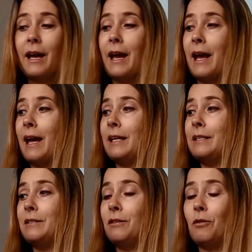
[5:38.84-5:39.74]

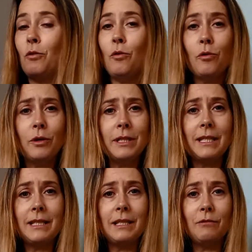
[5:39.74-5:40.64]
And the horse
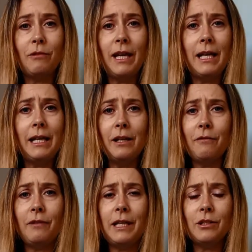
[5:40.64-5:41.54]
is this really
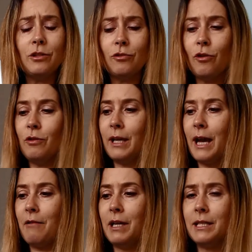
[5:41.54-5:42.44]
lovely, strong
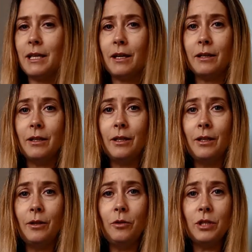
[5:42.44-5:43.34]
character
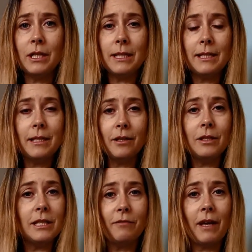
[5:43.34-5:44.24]
who just has an
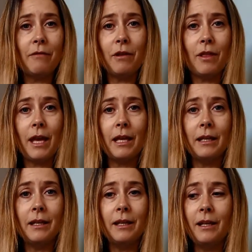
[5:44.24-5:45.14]
answer for everything.
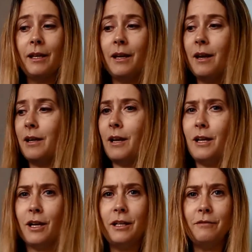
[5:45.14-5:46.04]
And I
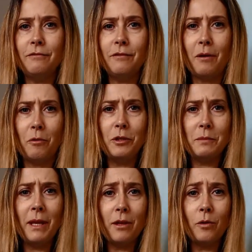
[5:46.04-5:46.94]
want to
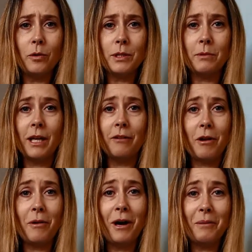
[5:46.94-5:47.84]
be the horse when I
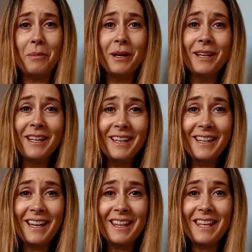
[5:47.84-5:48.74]
grow up.
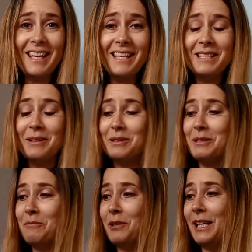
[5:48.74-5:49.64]
I think he's got
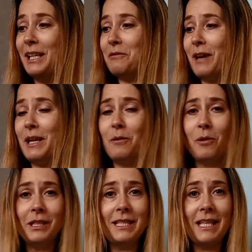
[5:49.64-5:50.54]
some really great
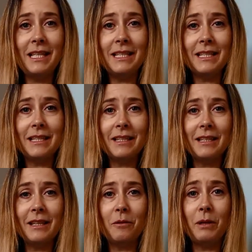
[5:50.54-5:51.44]
qualities
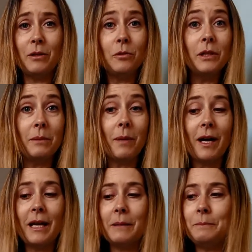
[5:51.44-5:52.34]
that we'd all
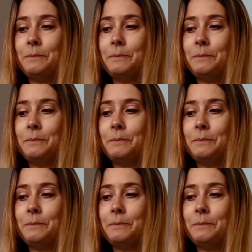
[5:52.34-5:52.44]
admire.